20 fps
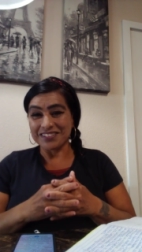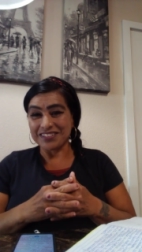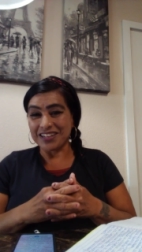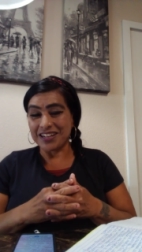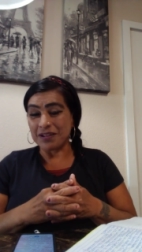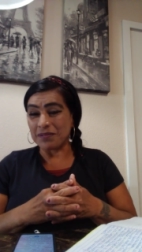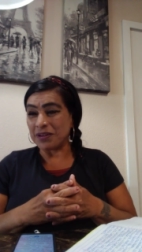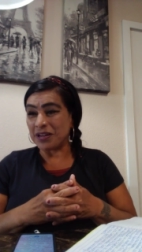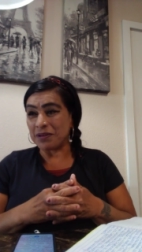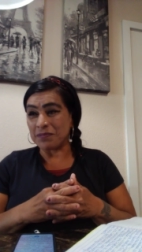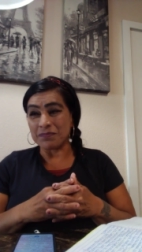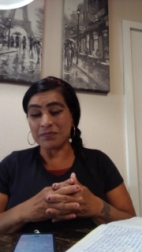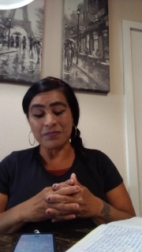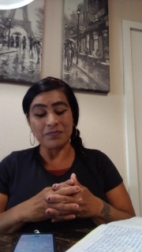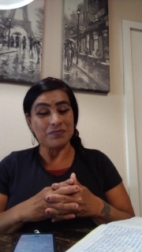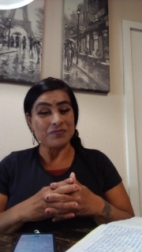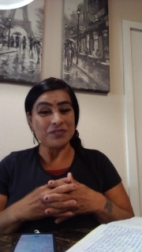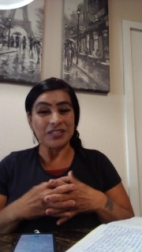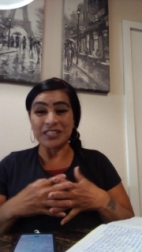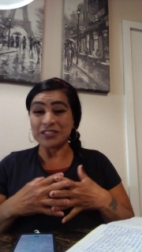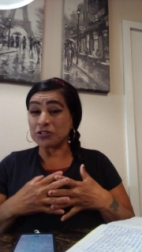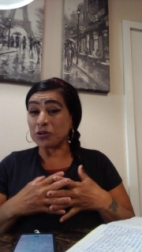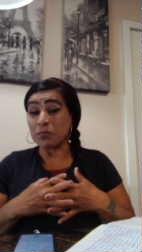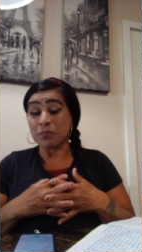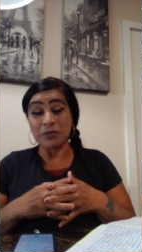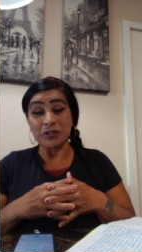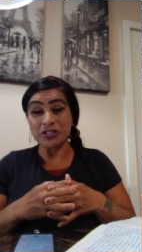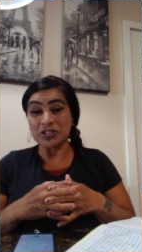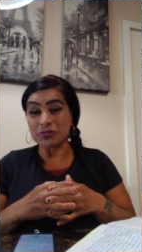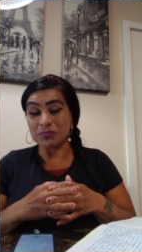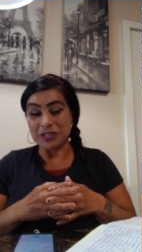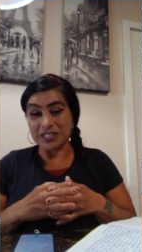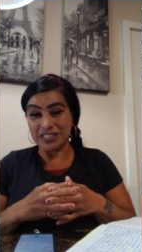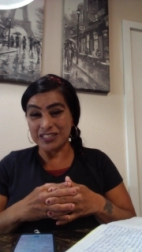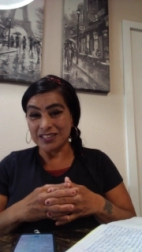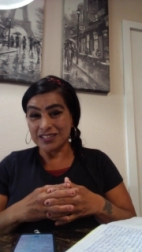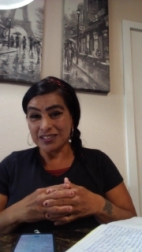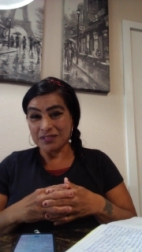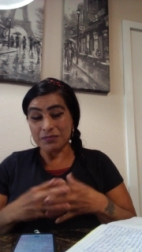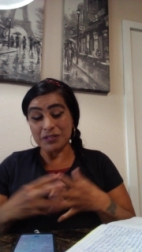I'm like, don't push me
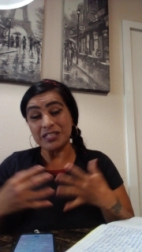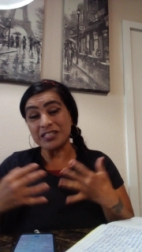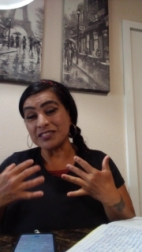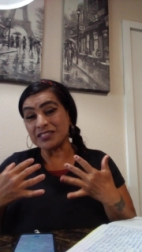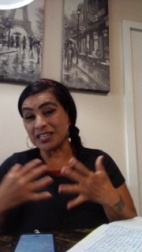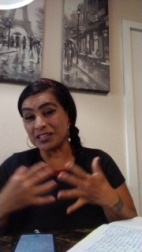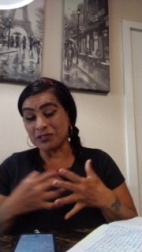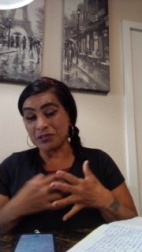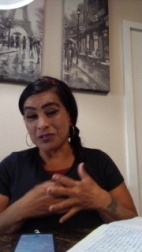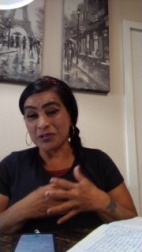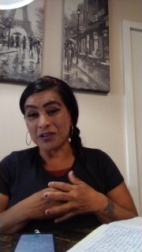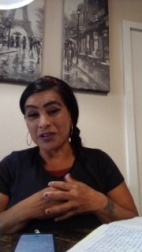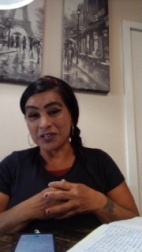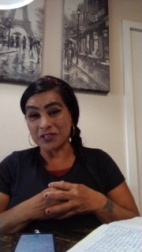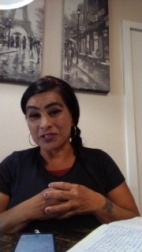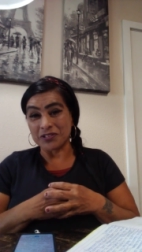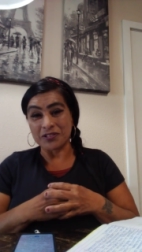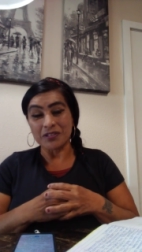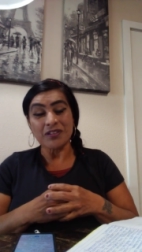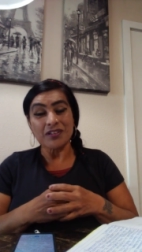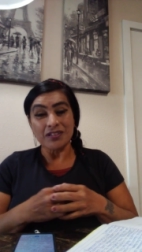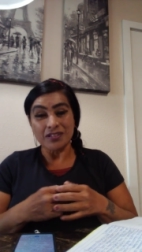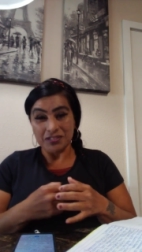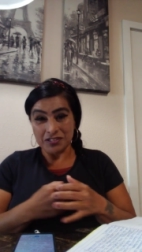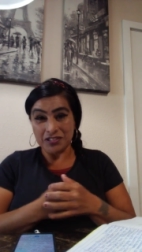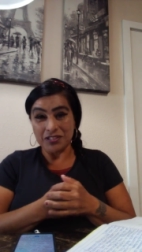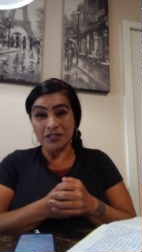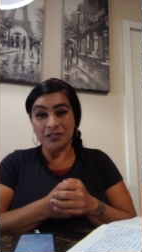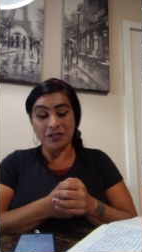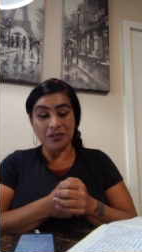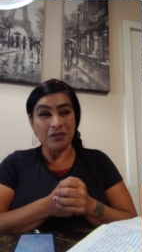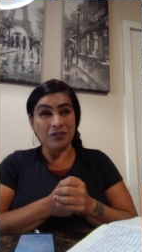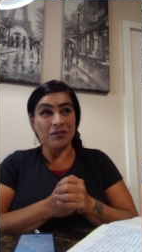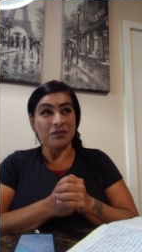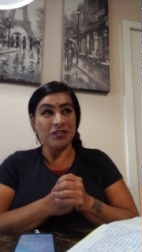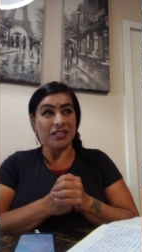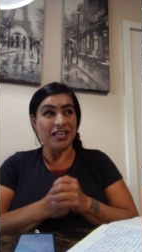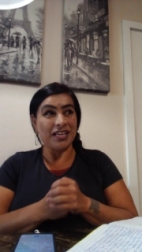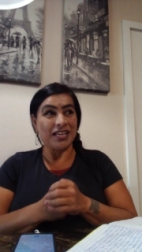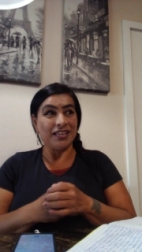because I go harder, you
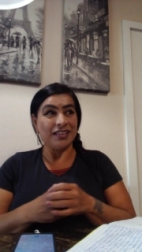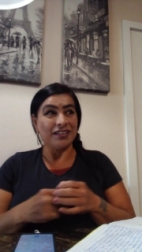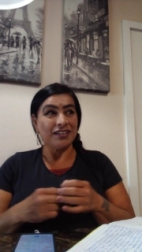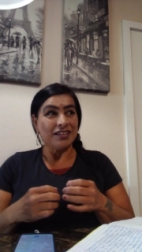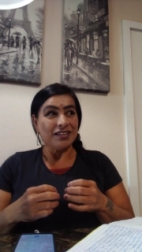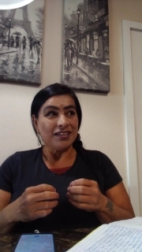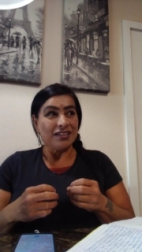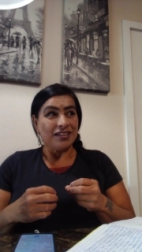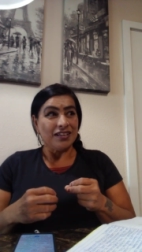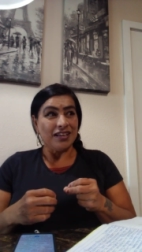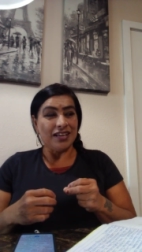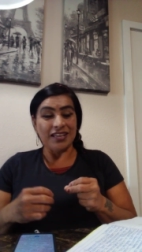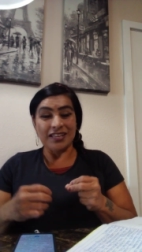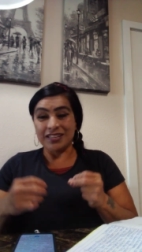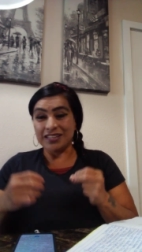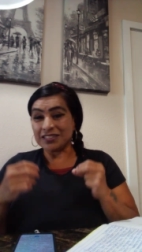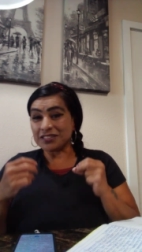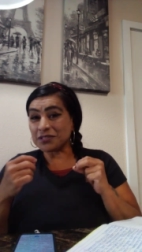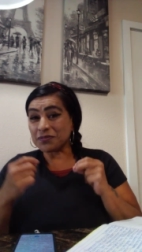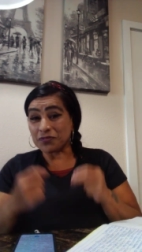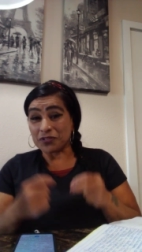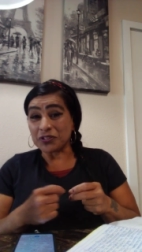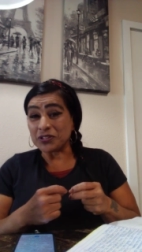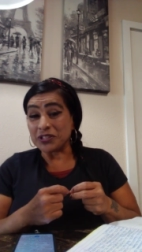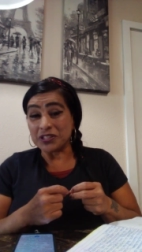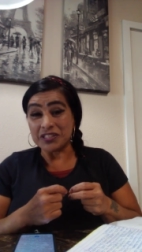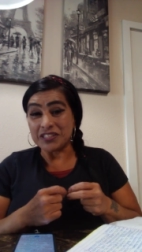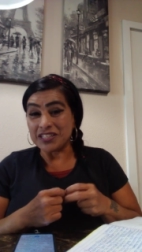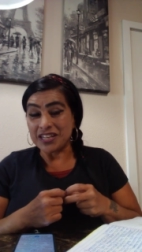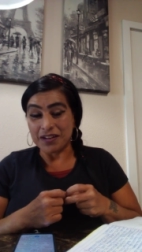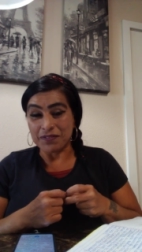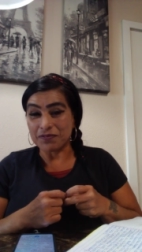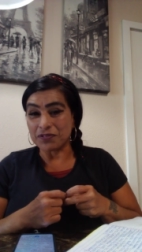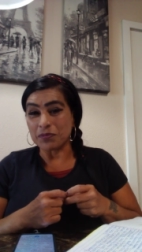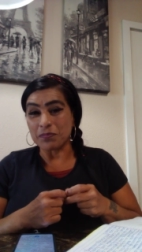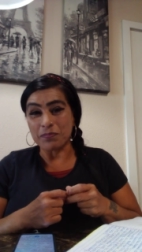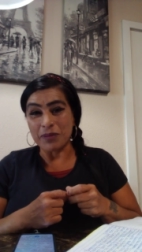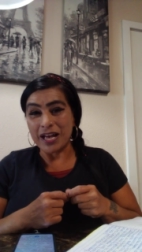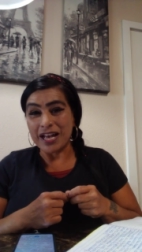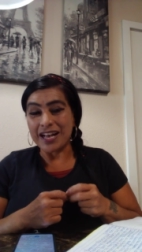know, like, and it's for good, not for
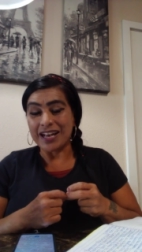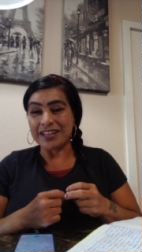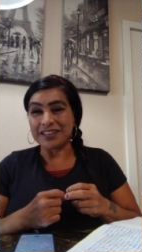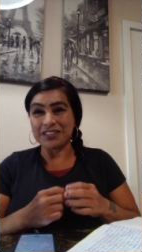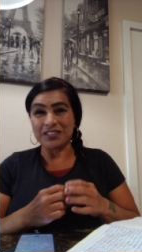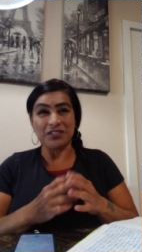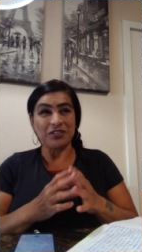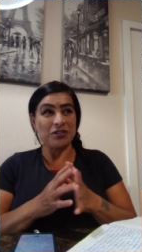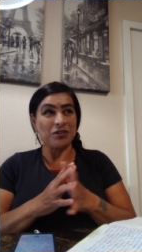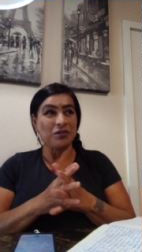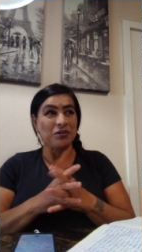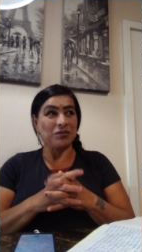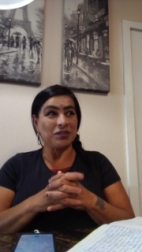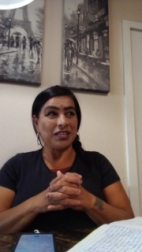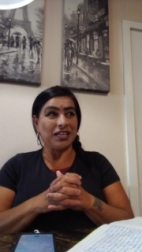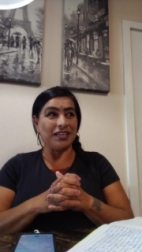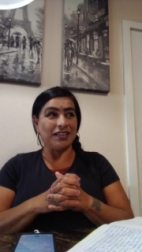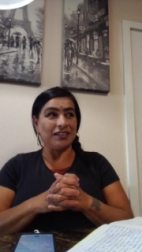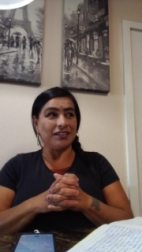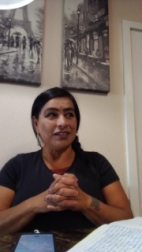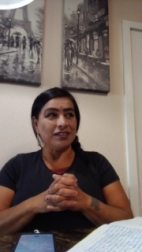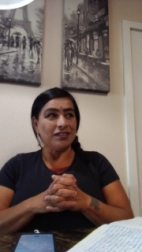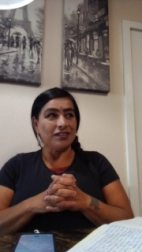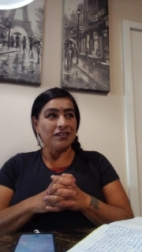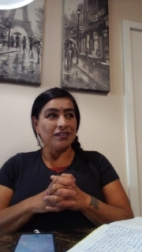bad, you know, like,